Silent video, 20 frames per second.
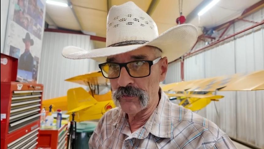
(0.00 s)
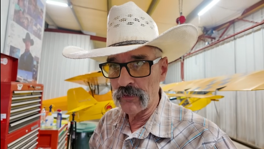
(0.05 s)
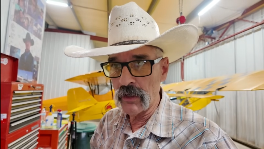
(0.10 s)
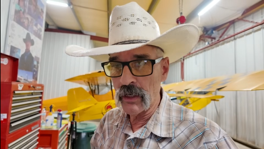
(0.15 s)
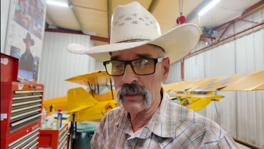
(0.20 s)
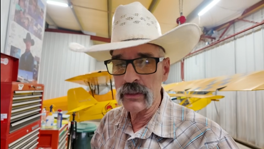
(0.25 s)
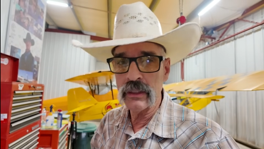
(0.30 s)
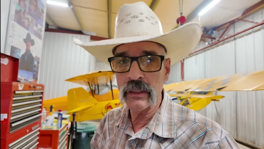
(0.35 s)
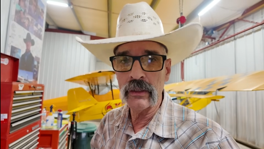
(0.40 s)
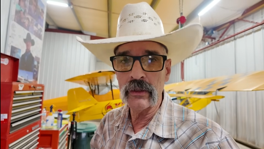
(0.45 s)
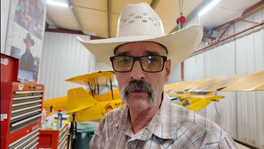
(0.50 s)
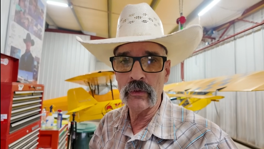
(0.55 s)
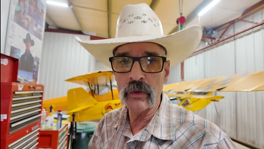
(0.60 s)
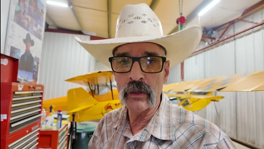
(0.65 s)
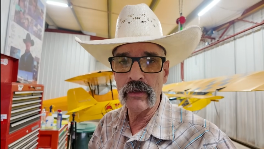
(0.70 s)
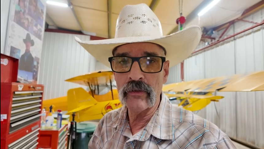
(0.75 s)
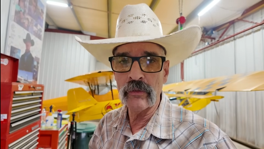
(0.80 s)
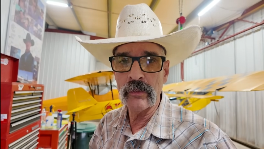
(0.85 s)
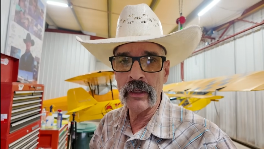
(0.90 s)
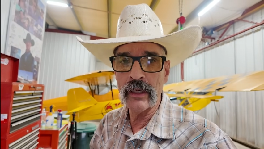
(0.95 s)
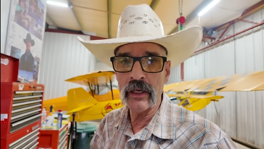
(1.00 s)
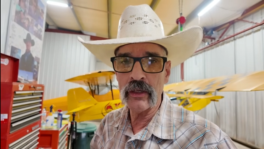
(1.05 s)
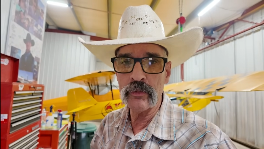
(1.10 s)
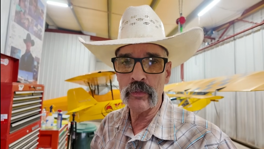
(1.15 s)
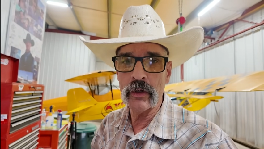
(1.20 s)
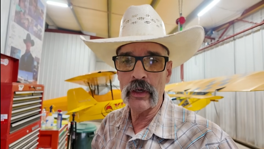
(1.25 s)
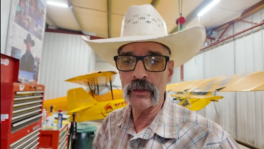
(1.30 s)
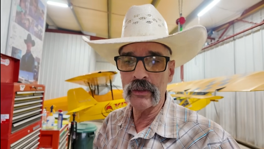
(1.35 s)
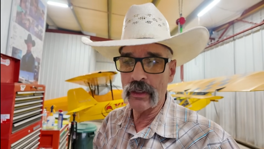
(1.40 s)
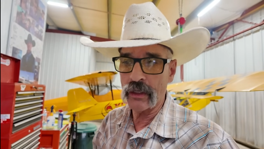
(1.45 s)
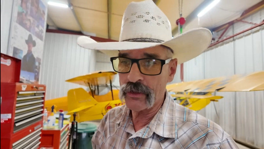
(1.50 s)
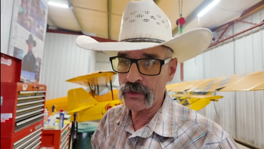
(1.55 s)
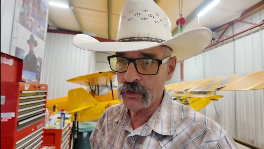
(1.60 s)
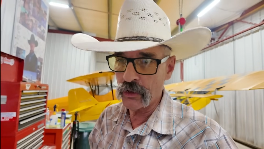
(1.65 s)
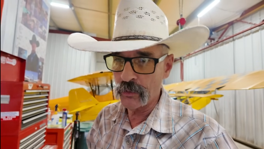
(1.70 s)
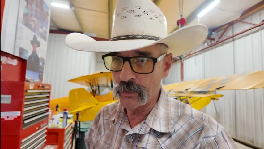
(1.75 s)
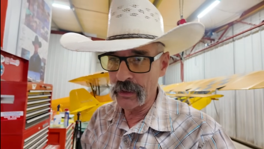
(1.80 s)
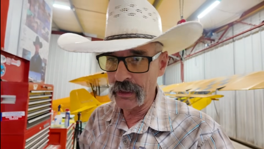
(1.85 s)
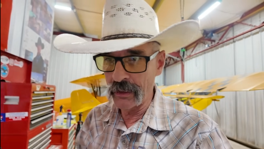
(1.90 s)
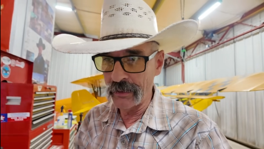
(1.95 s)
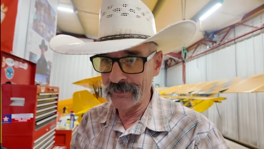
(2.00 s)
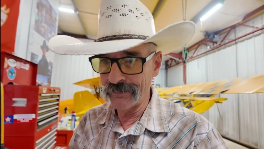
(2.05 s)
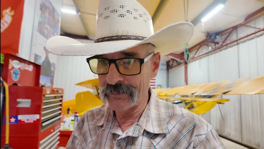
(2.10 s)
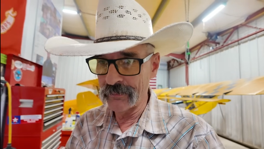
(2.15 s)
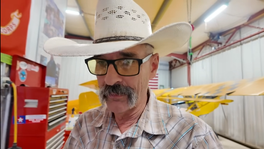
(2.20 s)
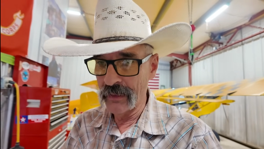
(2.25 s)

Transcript: Fox in, or whatever my next project's going to be.